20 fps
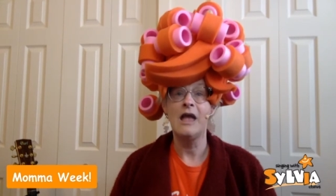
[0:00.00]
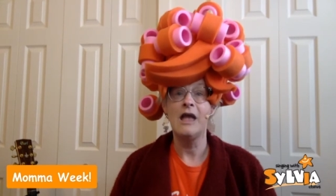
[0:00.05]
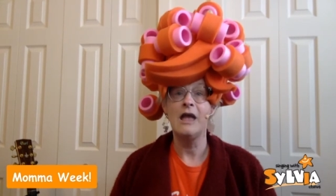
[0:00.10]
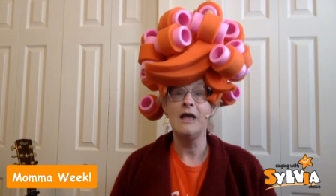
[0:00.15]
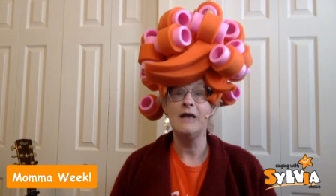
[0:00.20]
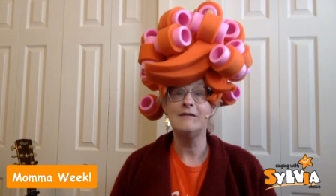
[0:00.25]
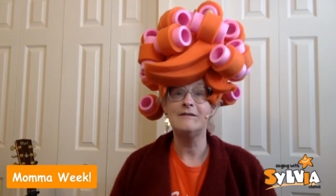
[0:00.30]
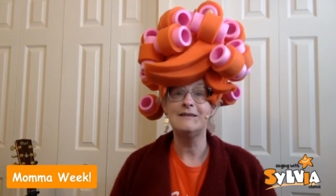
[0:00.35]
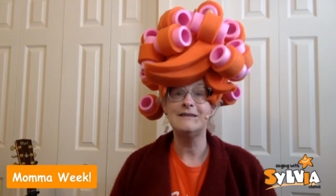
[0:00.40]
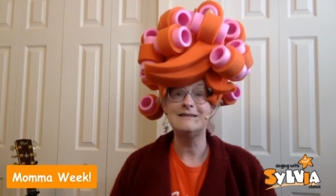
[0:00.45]

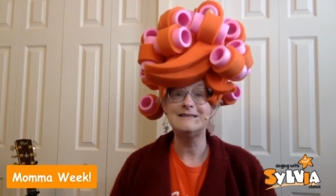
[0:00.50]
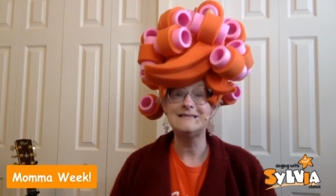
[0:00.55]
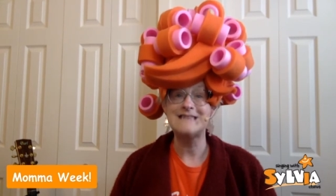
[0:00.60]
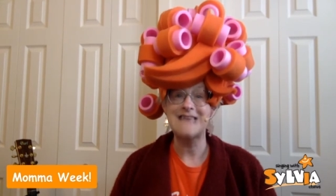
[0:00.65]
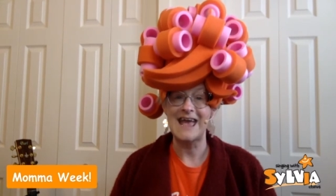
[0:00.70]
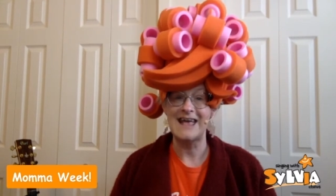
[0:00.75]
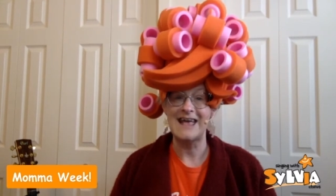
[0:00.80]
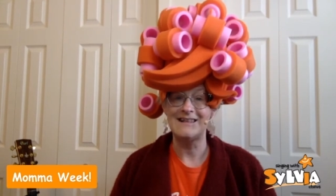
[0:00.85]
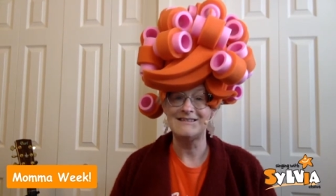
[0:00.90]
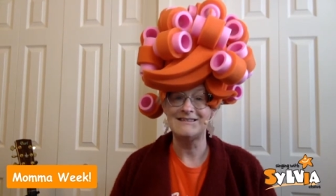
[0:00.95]
is a
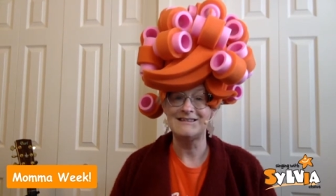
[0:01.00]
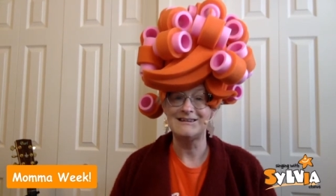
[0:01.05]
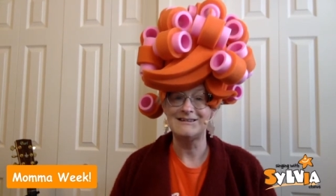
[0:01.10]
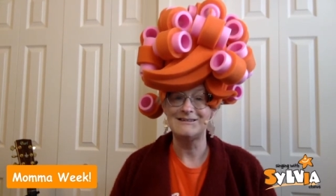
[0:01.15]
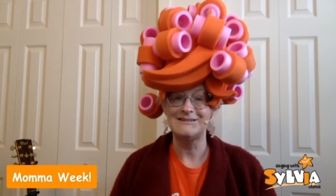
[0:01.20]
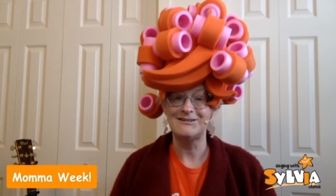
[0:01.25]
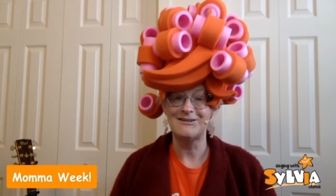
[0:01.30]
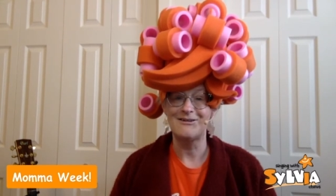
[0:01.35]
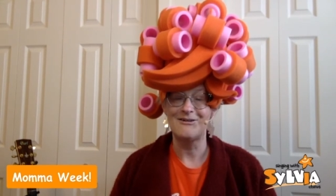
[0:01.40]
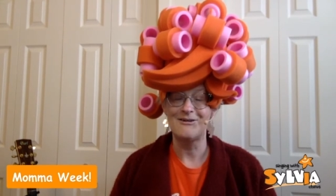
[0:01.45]
dancing
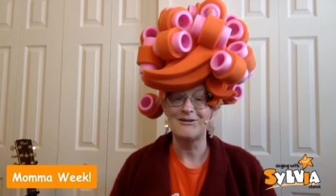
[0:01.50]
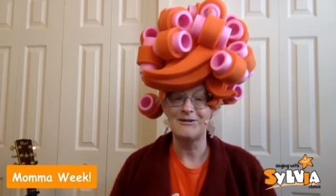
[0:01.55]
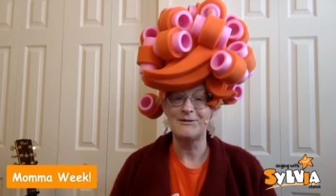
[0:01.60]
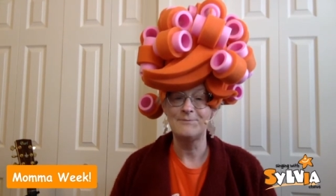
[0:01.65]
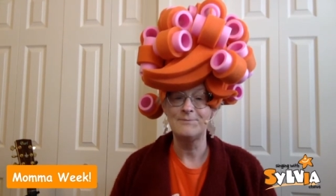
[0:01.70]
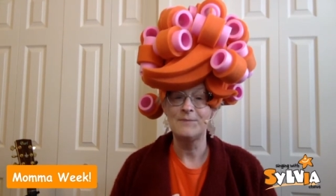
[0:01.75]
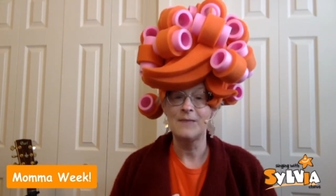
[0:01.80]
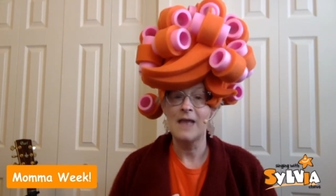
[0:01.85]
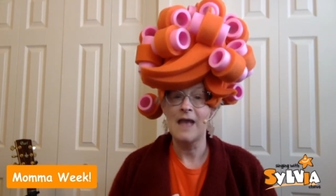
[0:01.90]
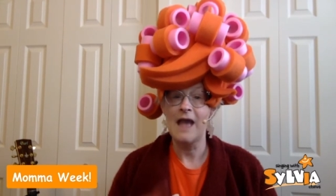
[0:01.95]
song.
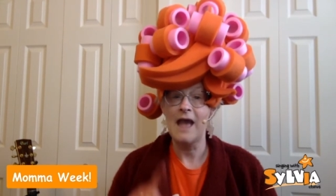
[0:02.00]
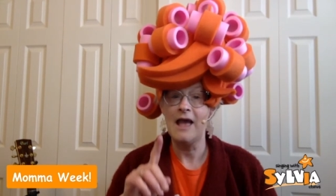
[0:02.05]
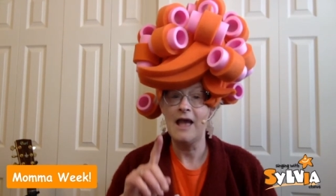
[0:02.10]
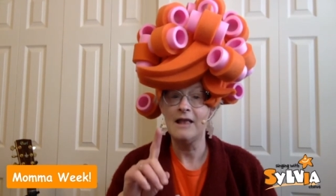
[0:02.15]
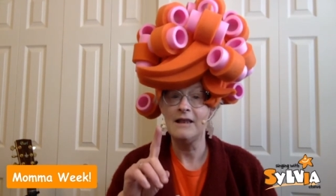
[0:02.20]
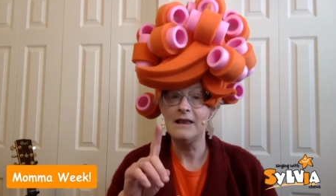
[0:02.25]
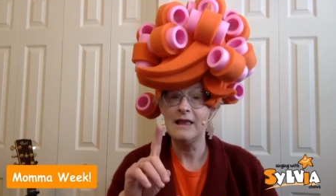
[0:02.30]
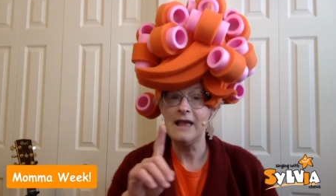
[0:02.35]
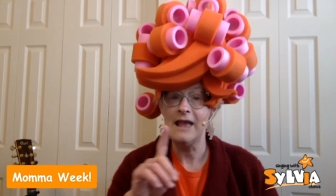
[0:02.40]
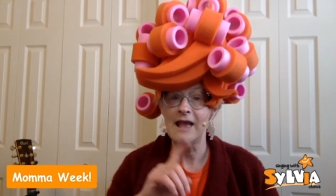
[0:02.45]

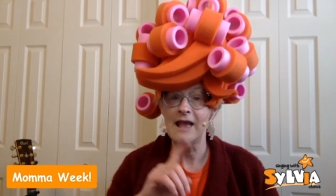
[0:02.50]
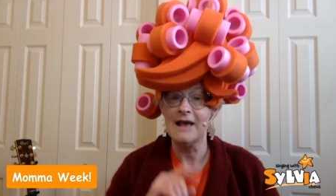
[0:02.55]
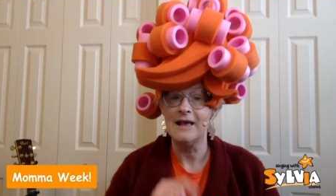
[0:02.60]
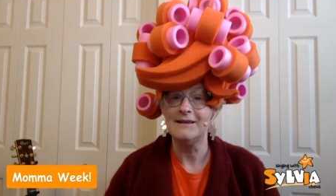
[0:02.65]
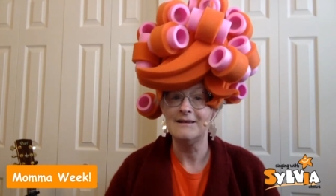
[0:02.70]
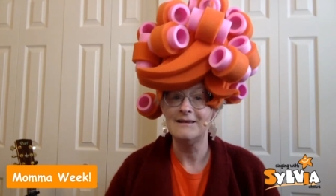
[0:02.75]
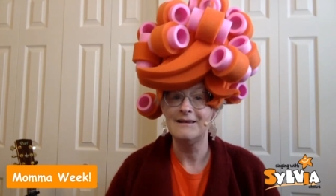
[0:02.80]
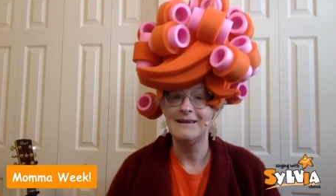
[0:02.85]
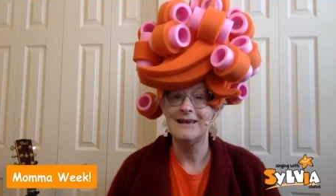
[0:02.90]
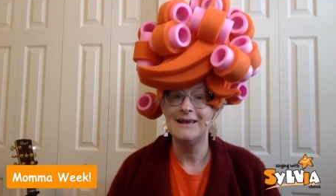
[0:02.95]
And
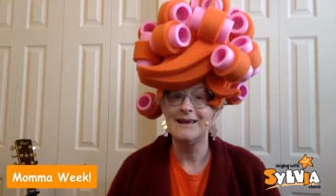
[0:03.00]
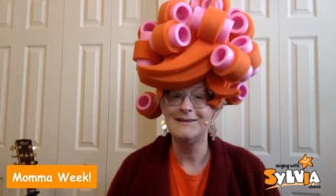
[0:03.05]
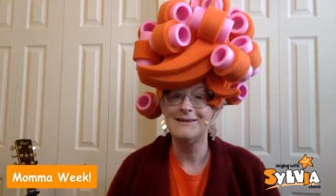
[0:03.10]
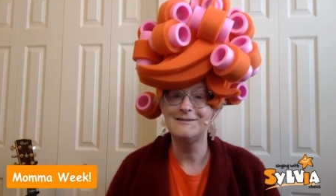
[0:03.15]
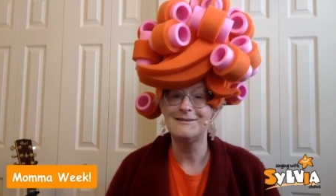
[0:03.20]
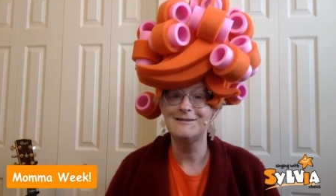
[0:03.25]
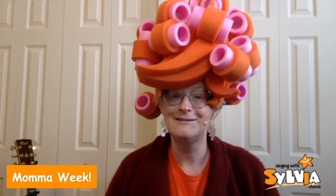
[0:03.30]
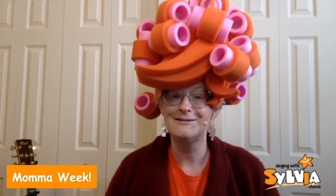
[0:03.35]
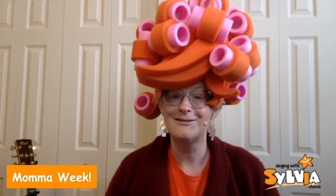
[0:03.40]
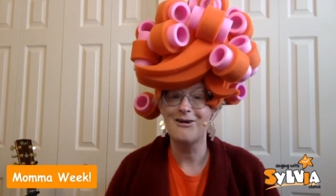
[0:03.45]
it
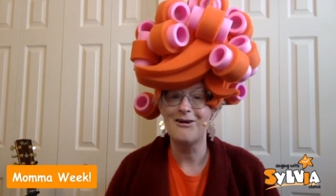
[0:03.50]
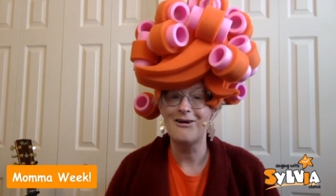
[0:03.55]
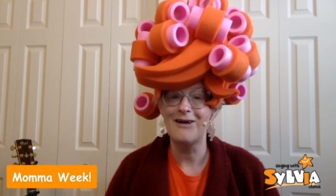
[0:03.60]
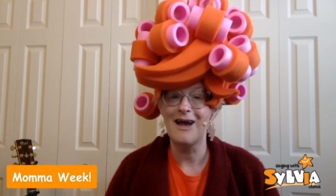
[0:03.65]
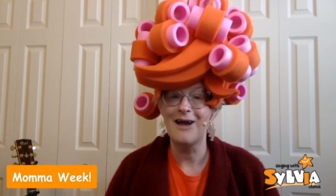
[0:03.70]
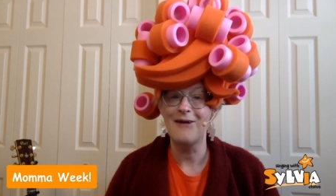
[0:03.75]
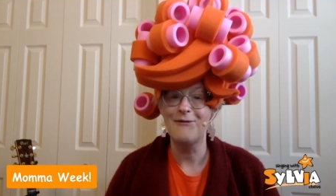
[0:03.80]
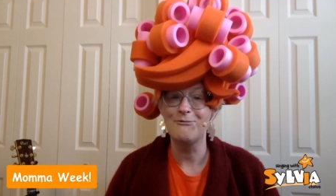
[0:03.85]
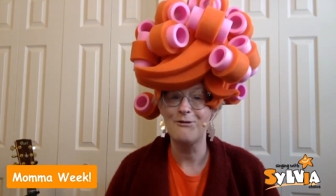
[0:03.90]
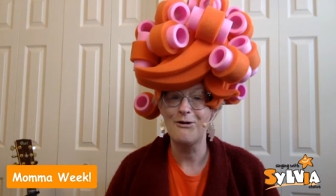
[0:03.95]
is a song
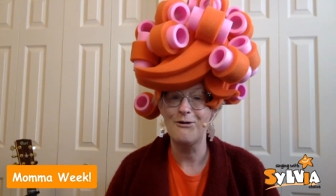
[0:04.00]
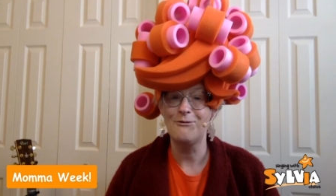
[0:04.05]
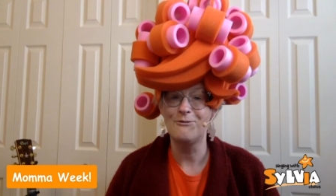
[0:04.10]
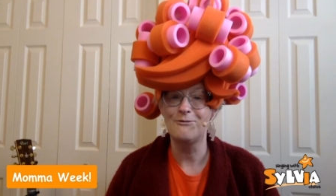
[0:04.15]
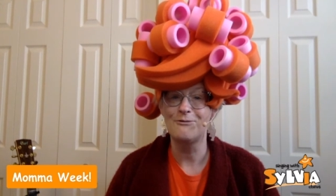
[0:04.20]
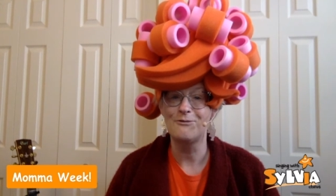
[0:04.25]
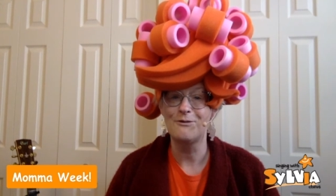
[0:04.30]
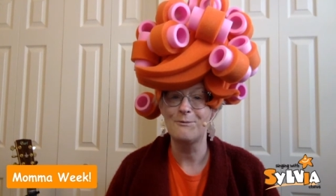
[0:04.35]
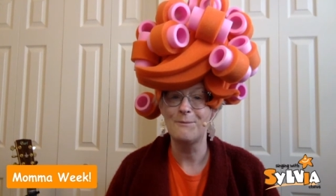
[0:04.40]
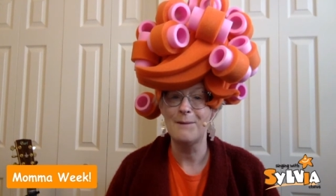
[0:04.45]
I wrote
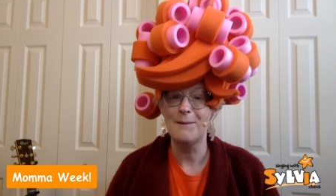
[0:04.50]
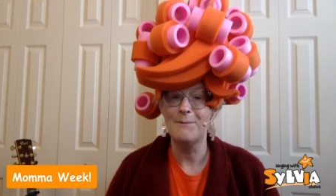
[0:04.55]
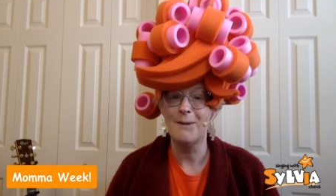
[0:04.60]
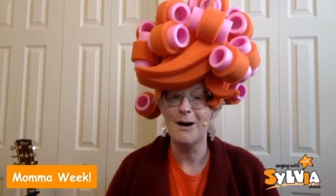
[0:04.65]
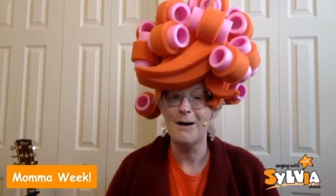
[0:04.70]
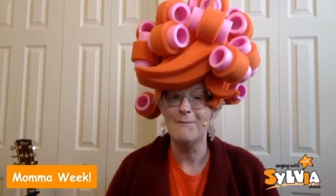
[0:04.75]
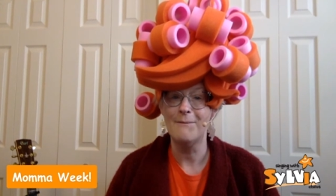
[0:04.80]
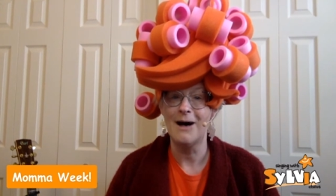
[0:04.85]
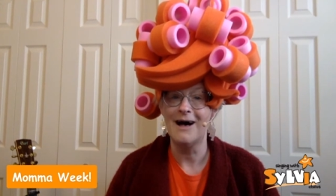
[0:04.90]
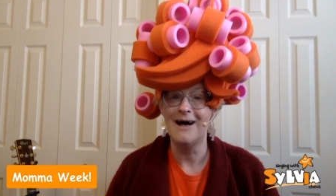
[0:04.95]
for my
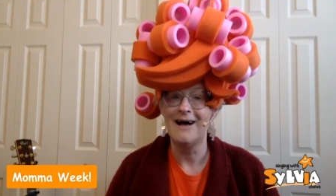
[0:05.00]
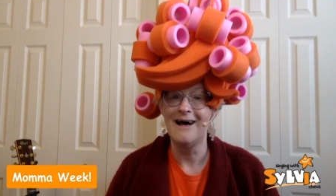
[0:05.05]
mama.